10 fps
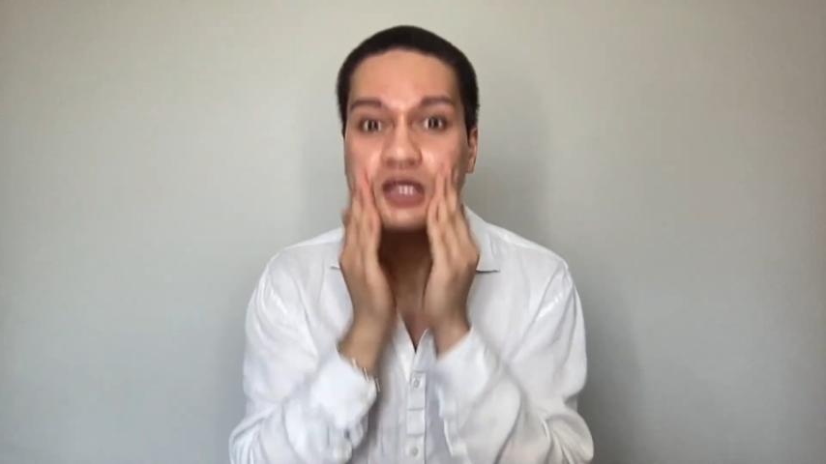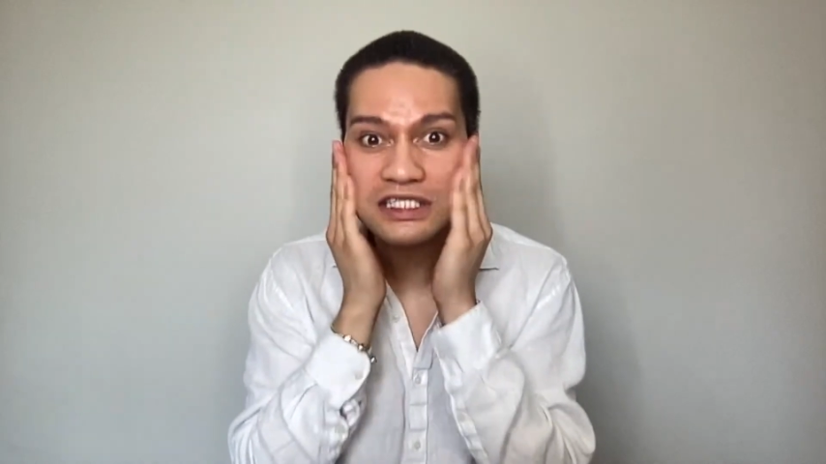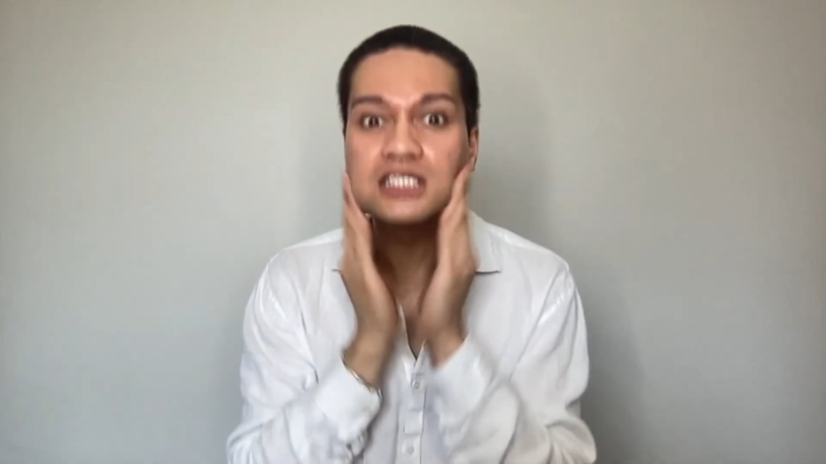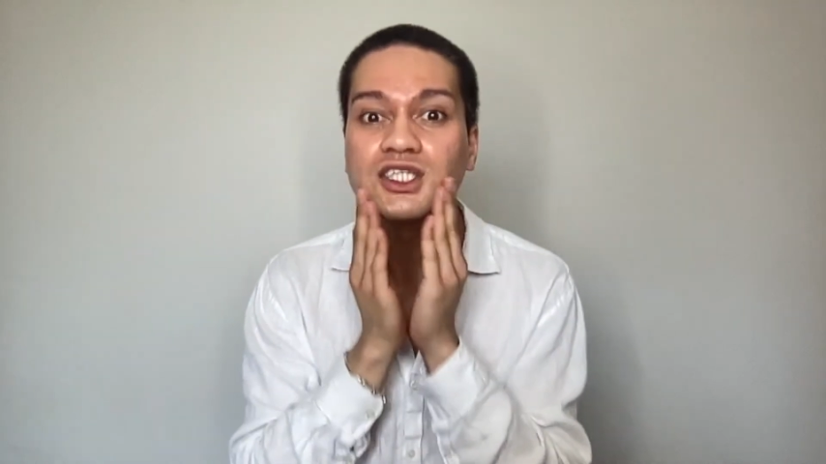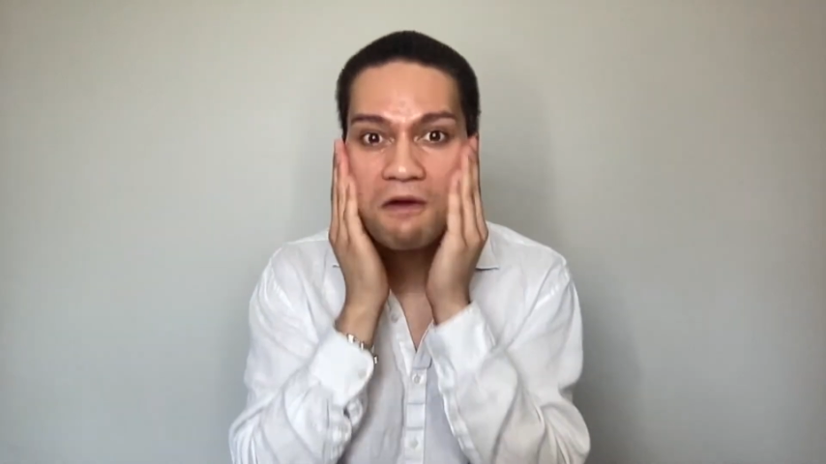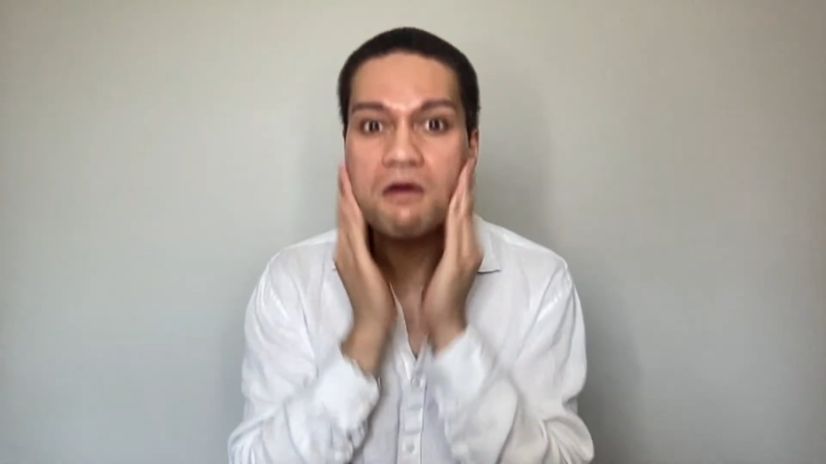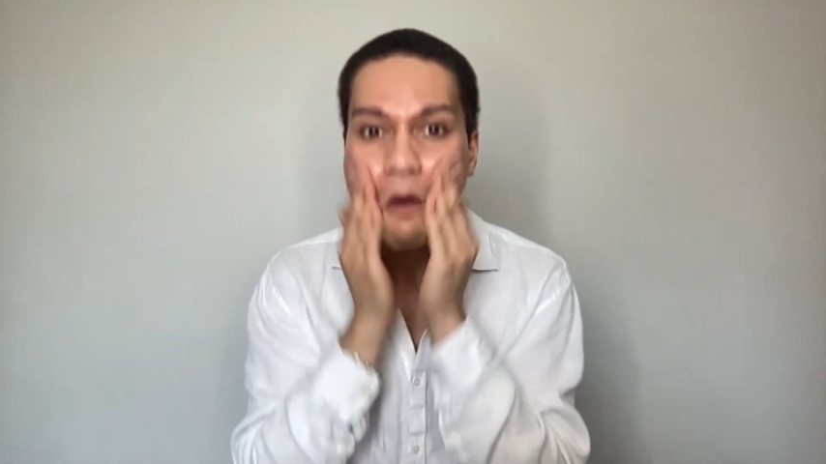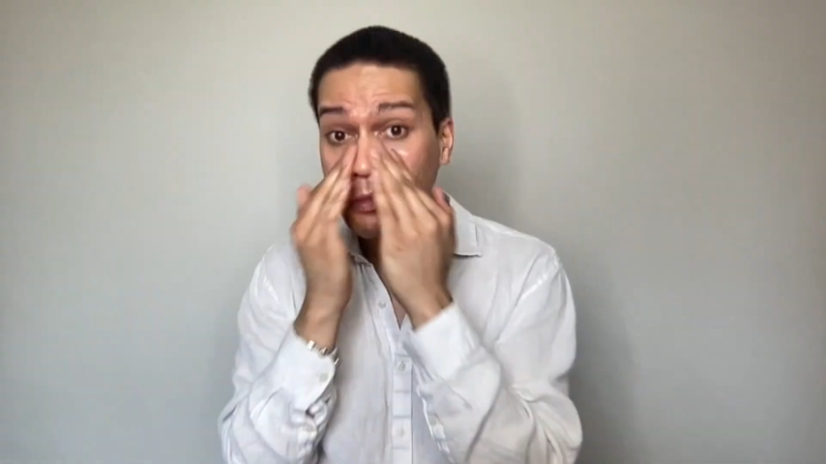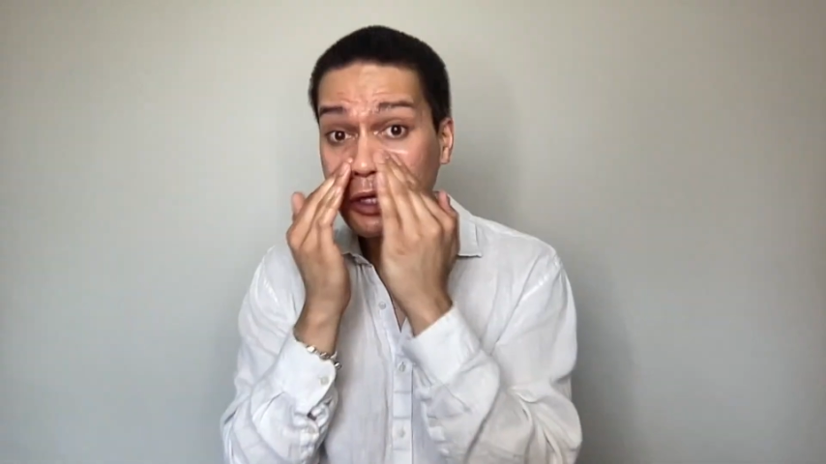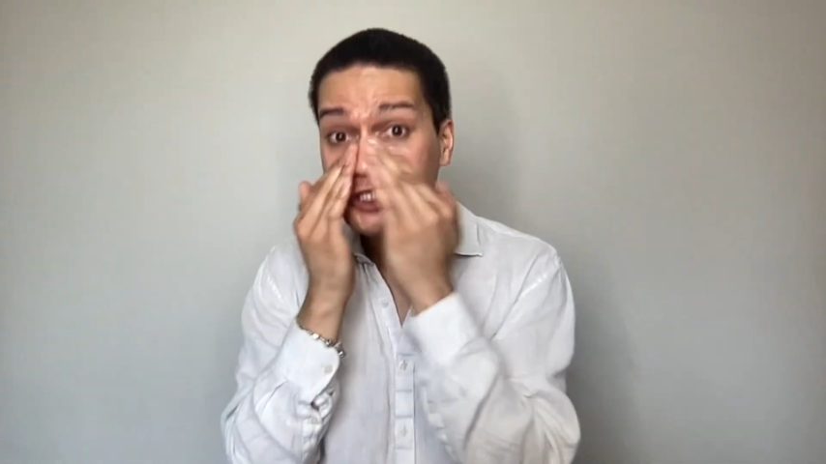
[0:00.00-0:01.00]
so
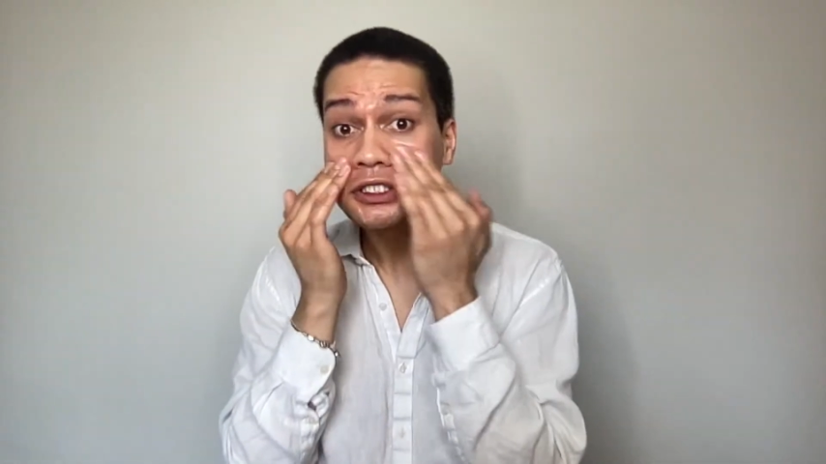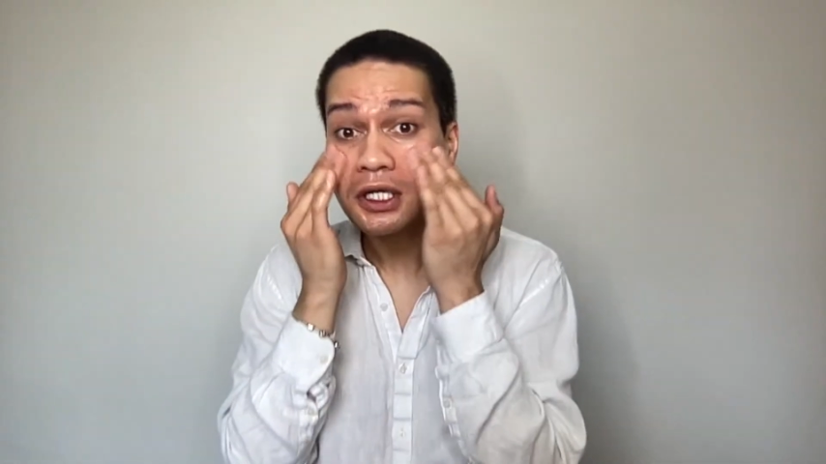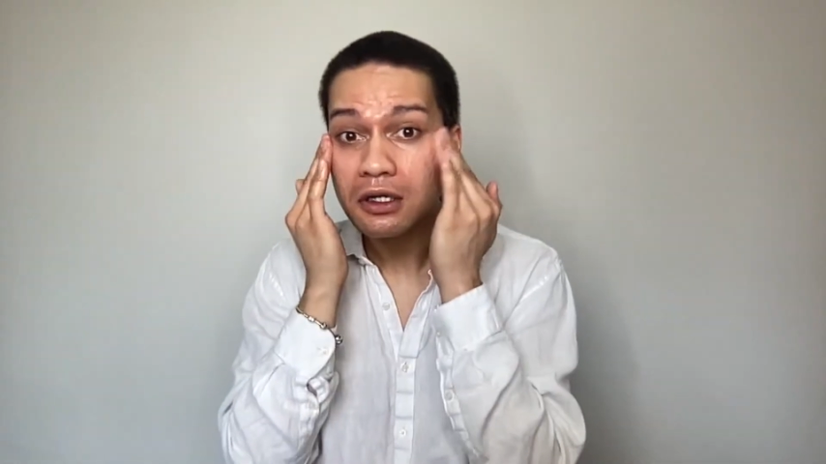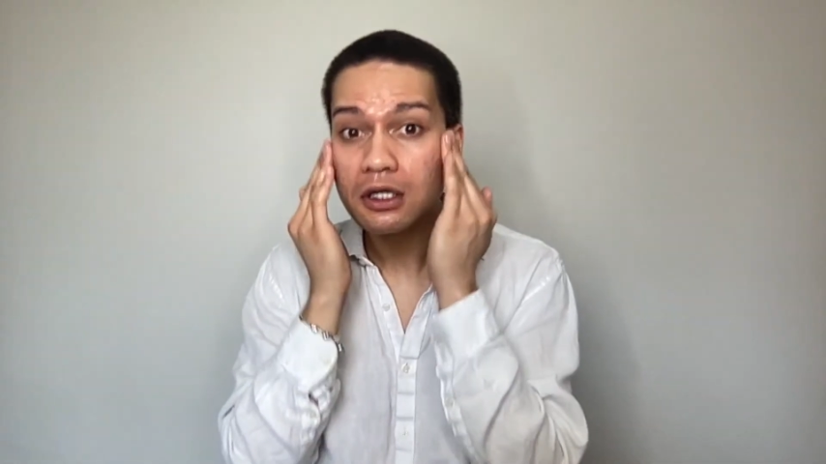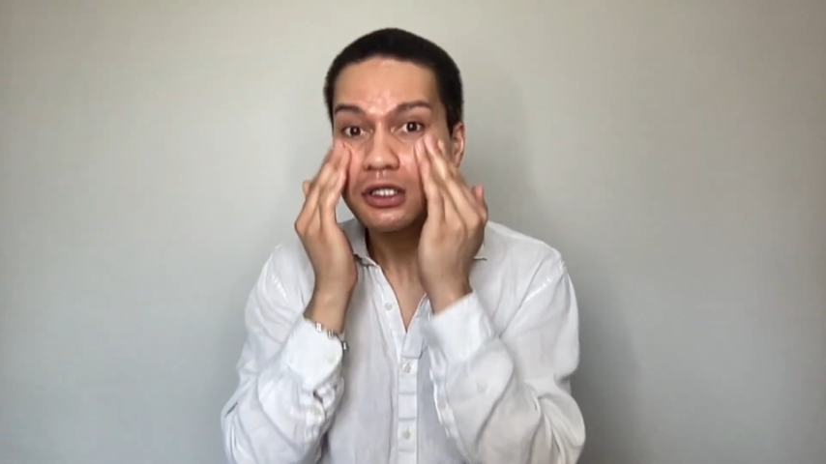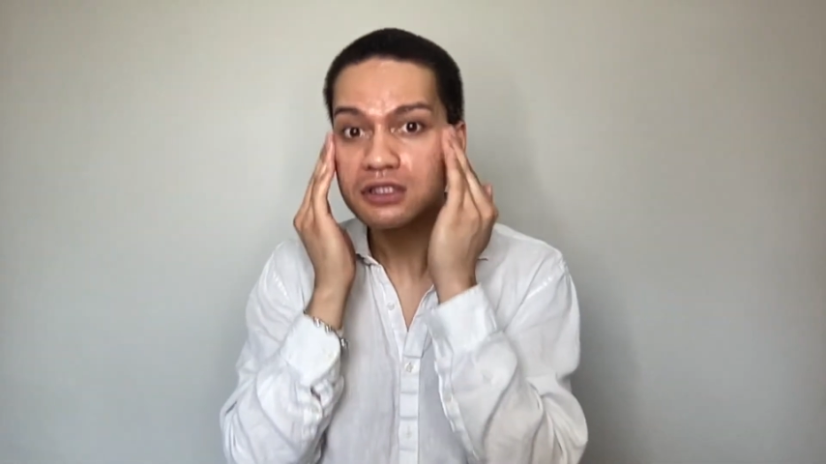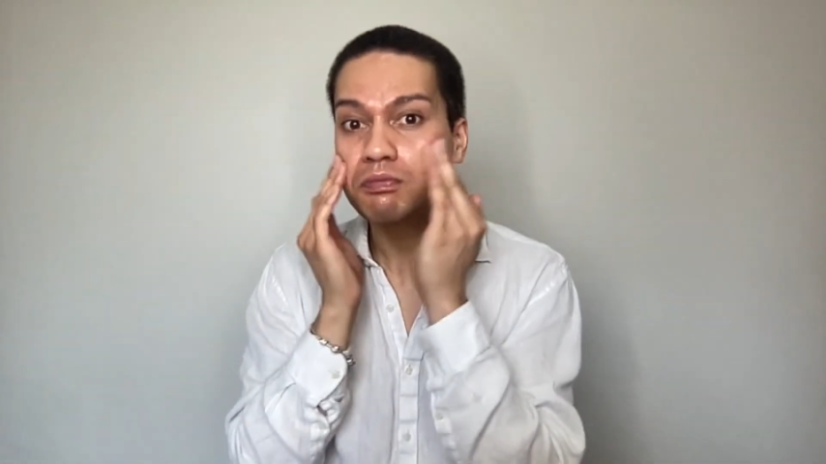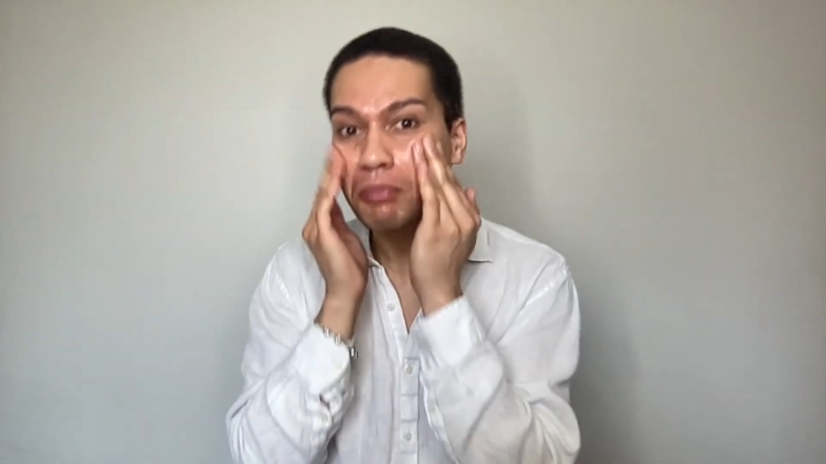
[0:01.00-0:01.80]
my skin is